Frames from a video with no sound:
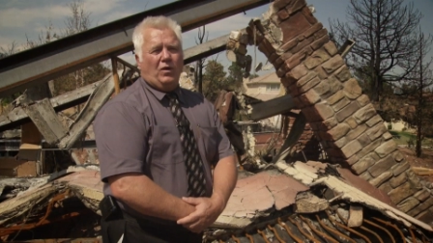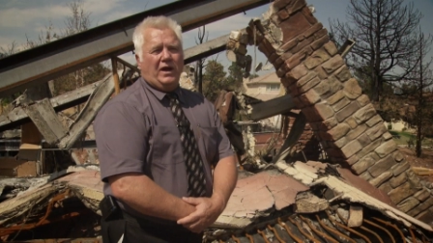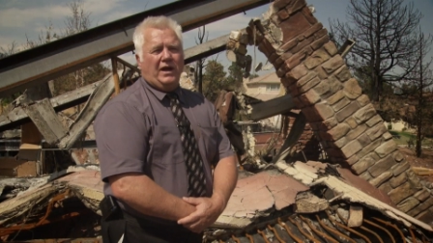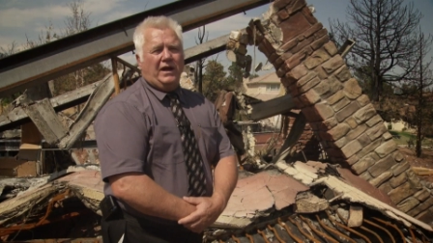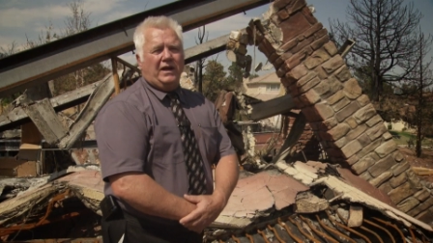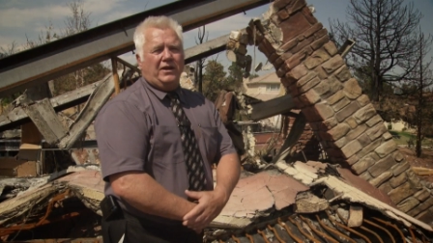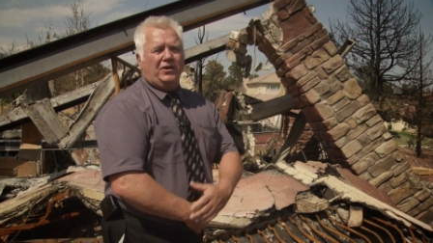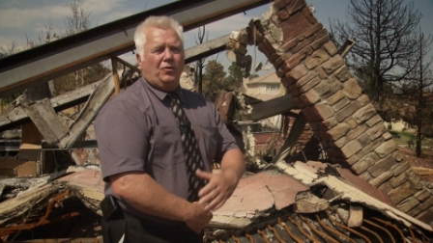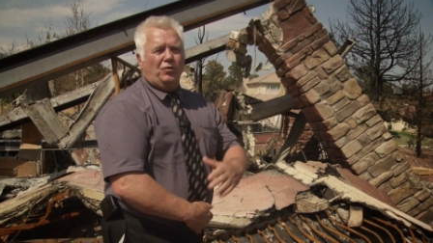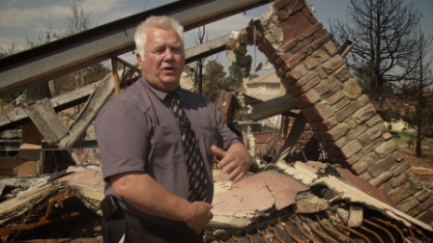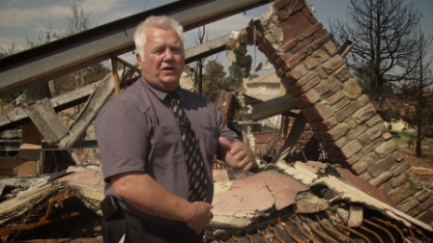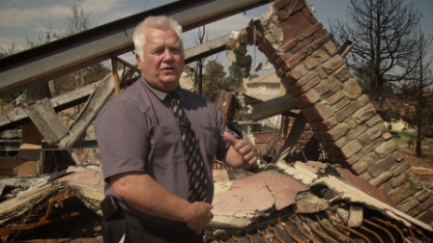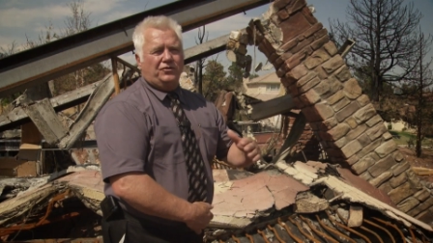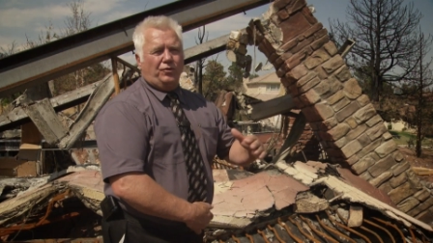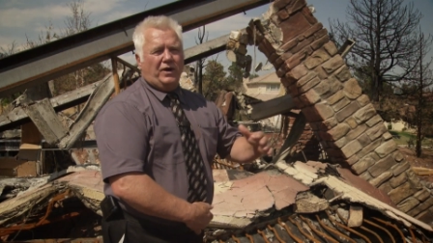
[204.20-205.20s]
way and you
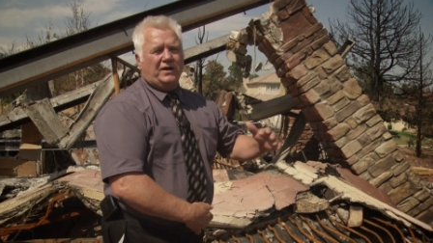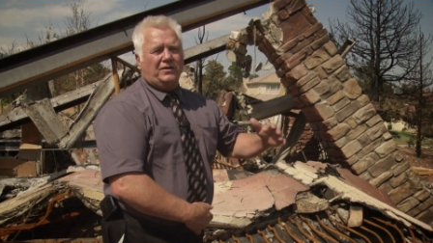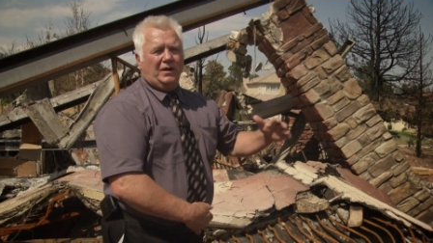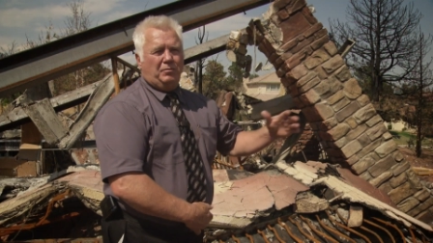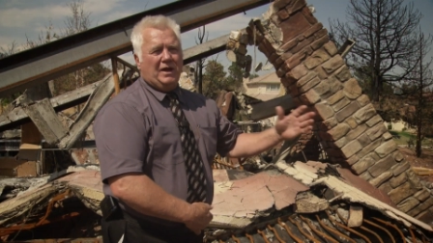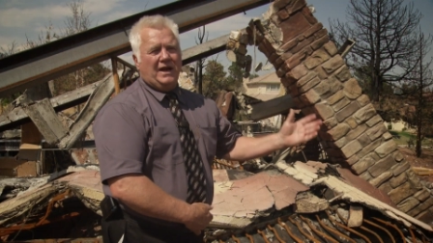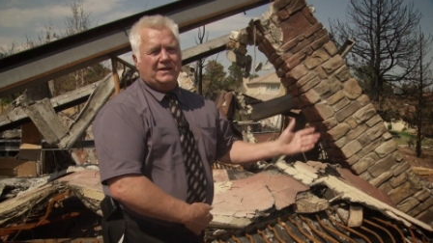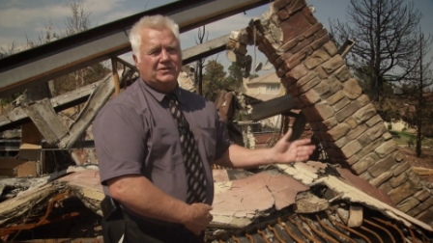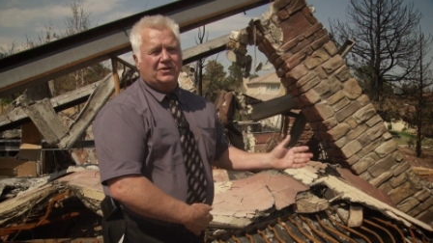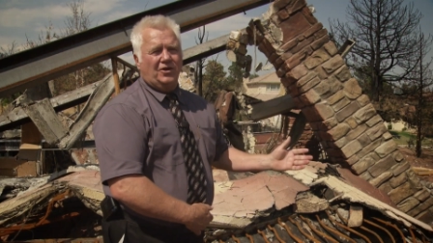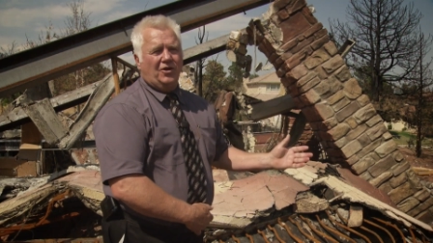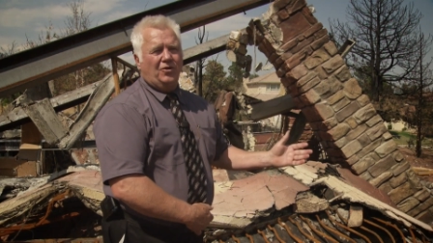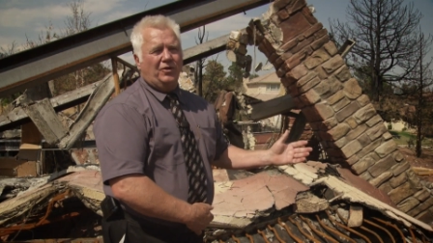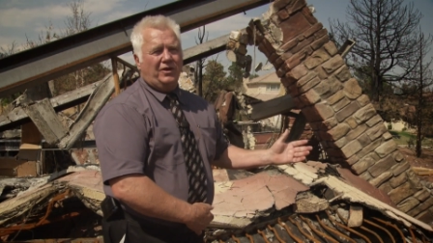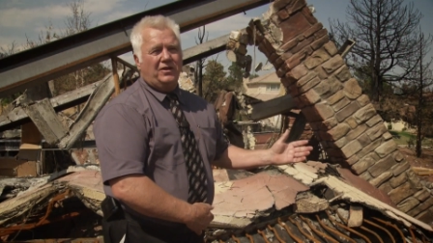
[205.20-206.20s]
want to directly pass
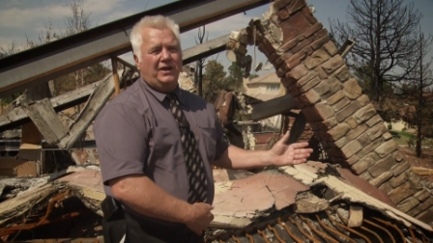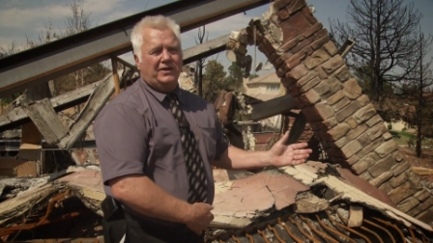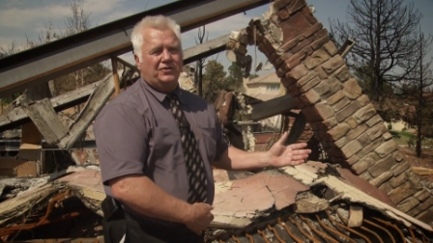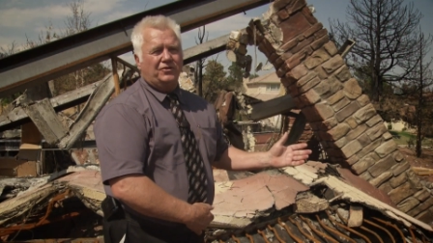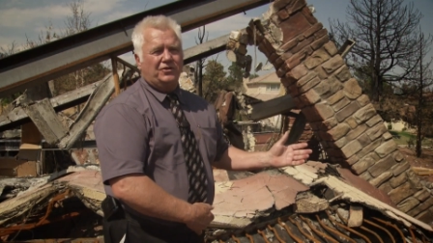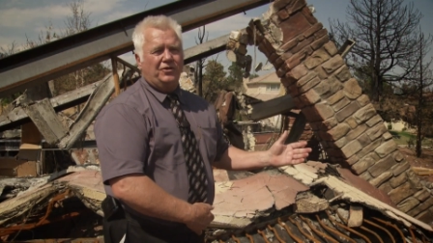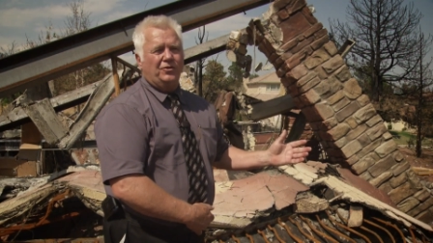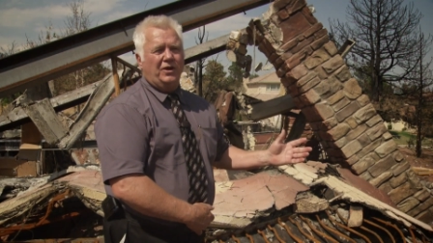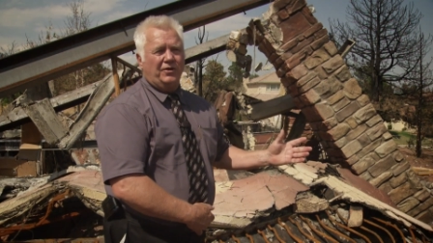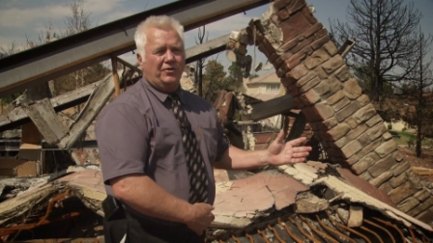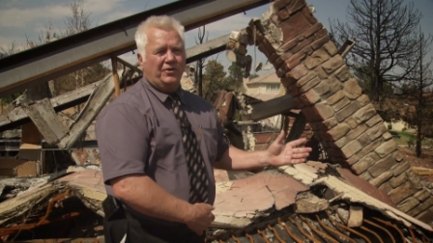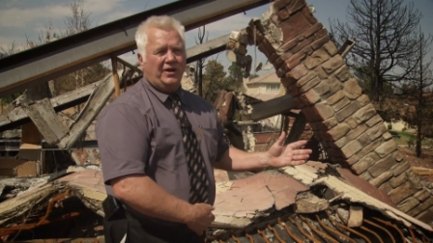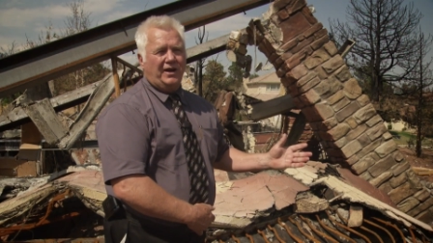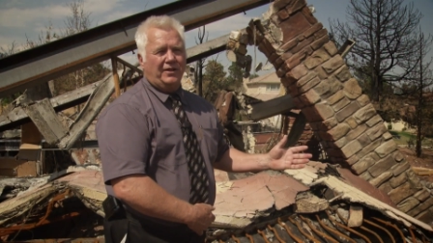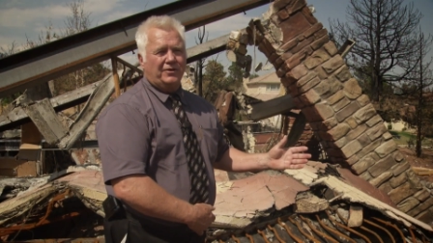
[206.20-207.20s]
go and collect your
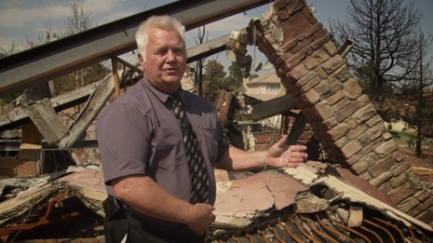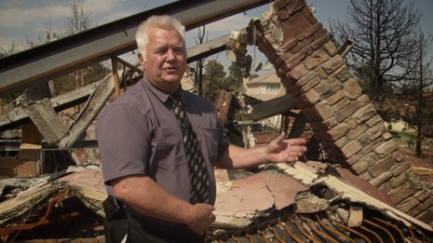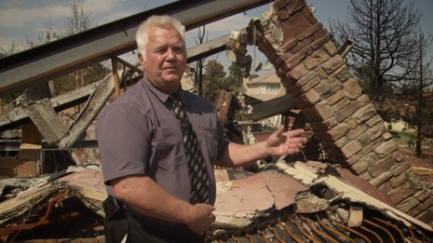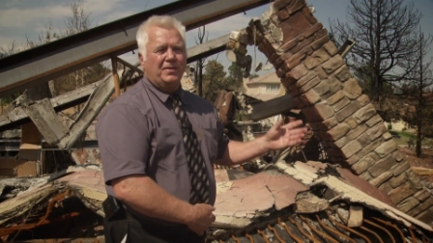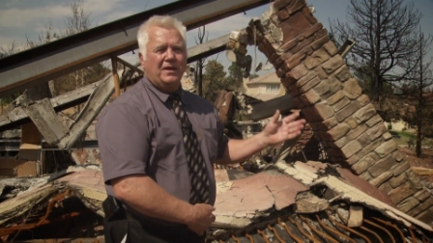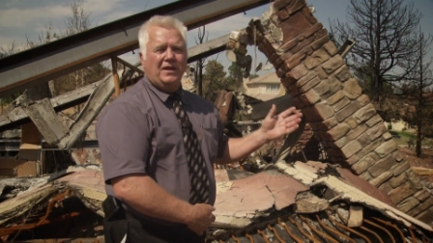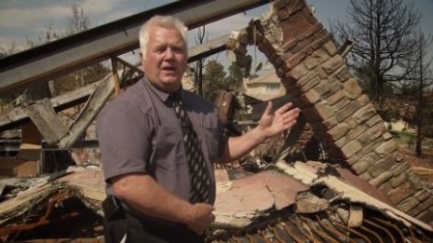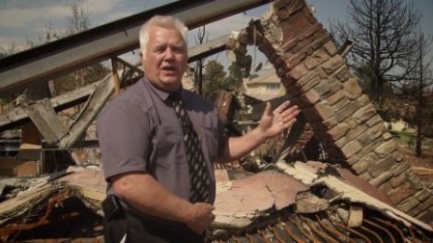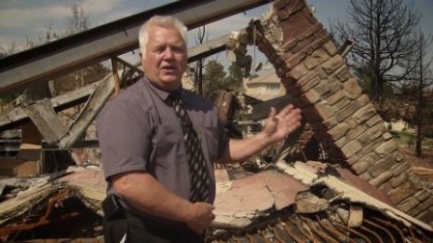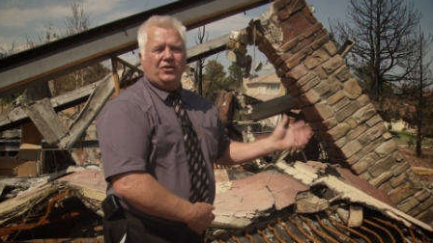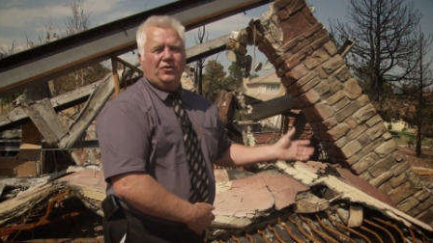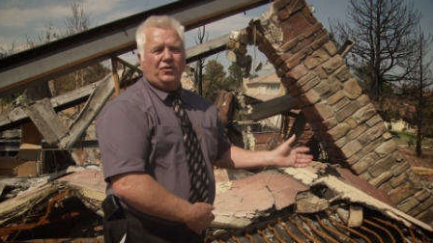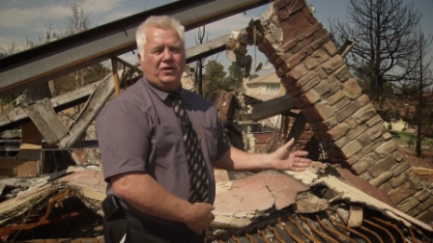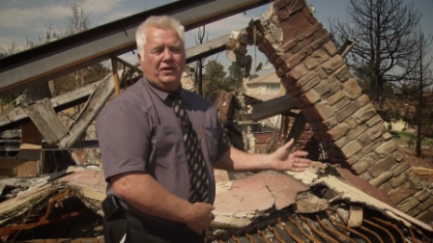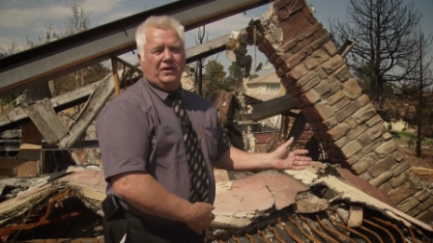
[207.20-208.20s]
$200,
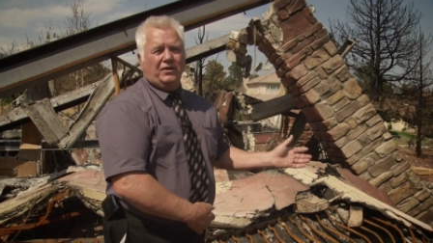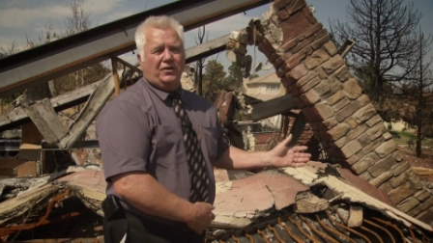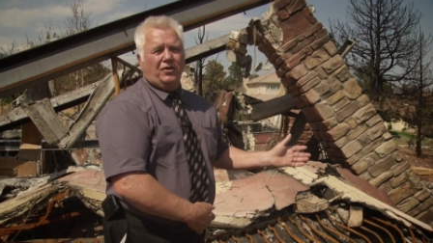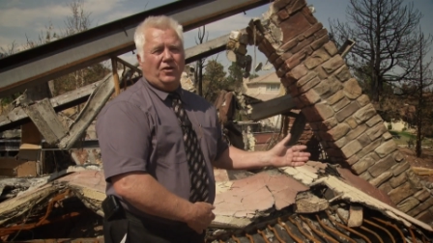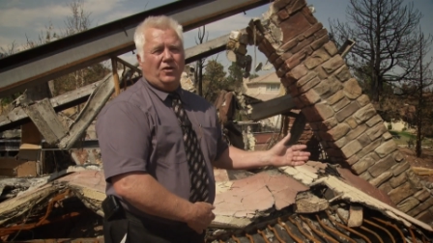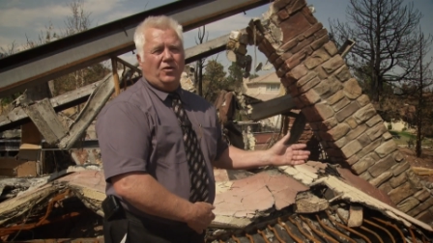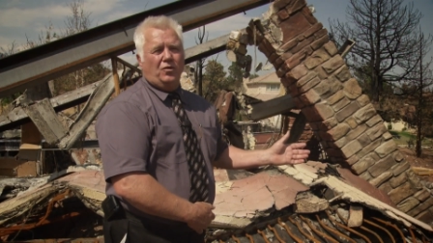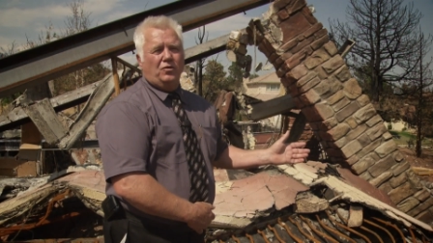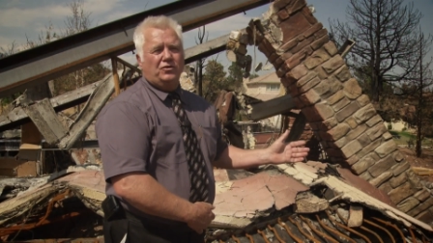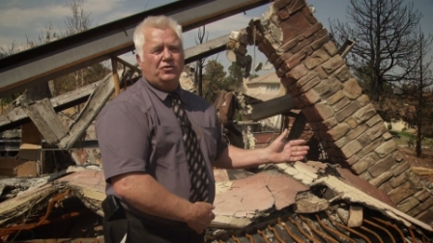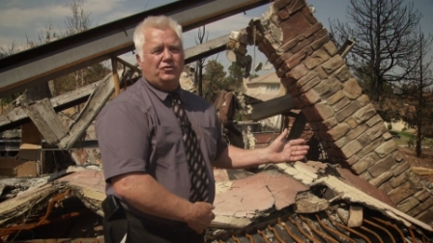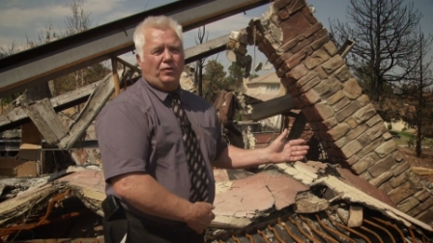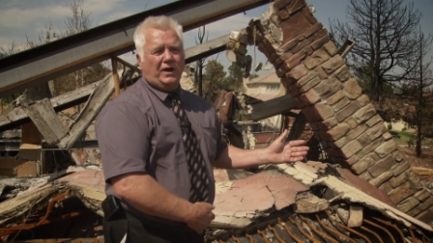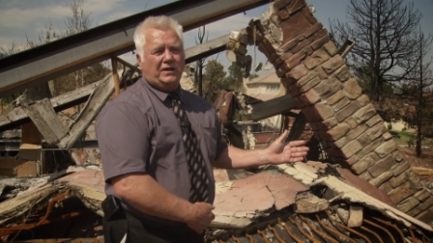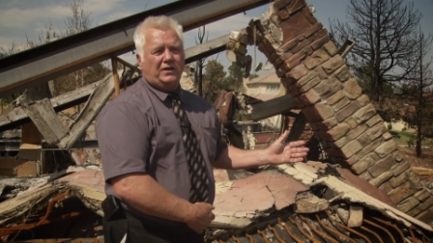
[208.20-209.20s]
you can go
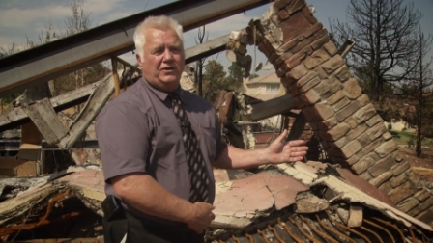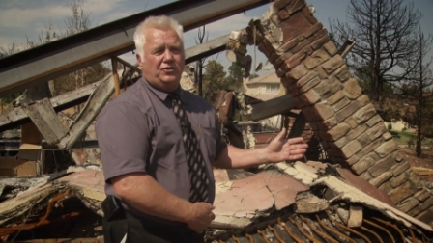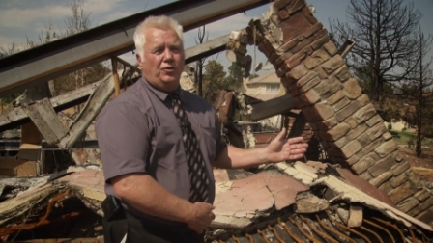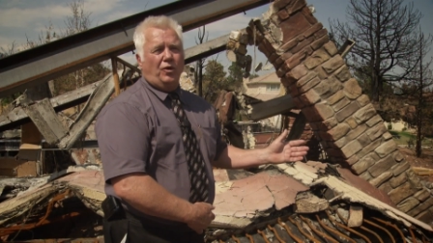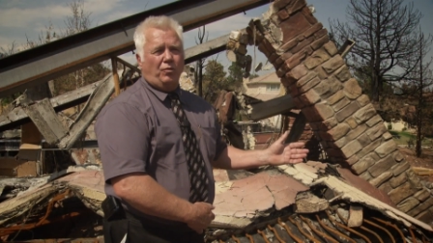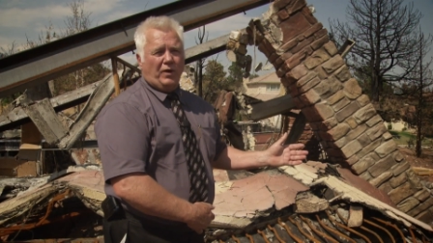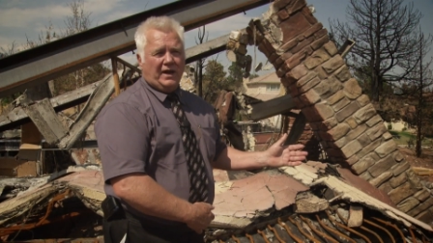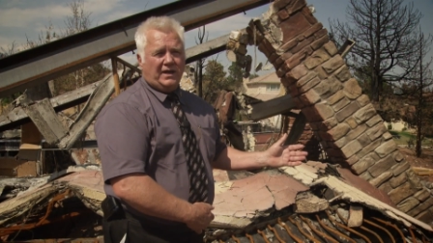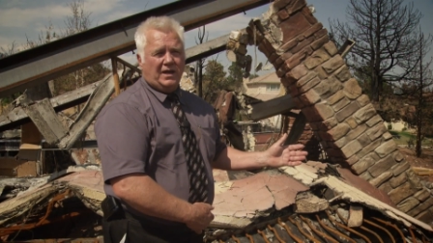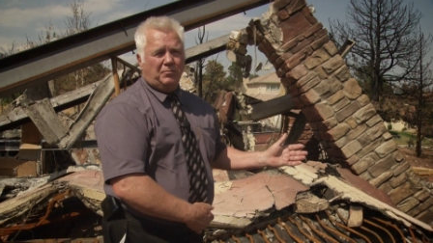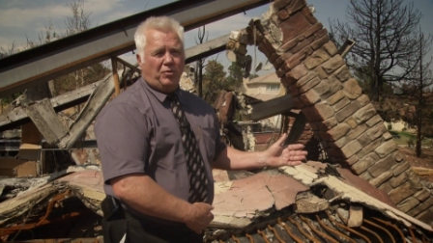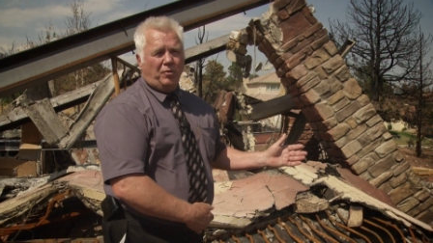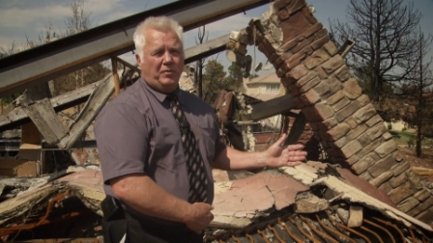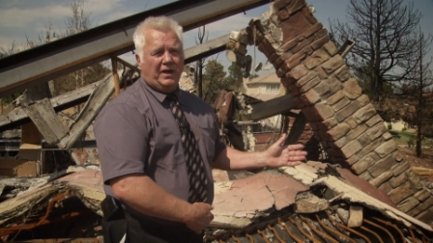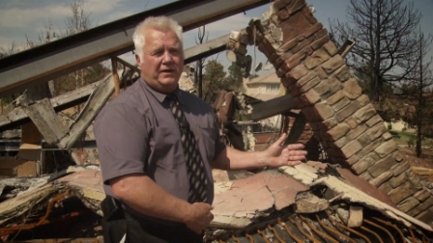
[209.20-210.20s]
directly to a wrecking
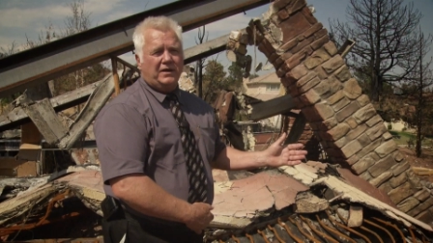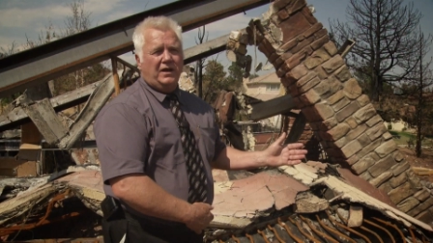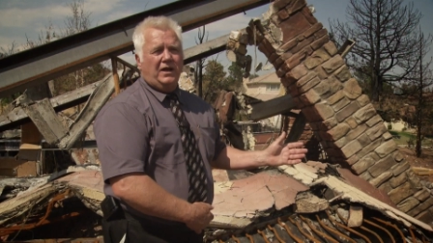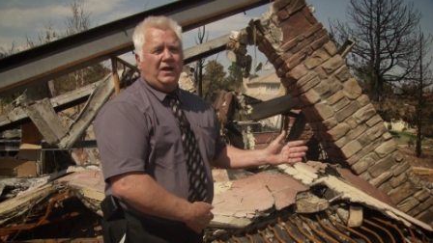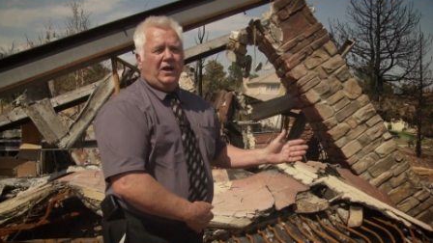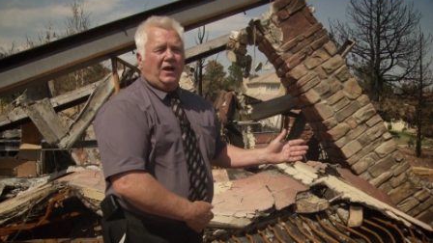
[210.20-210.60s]
permit.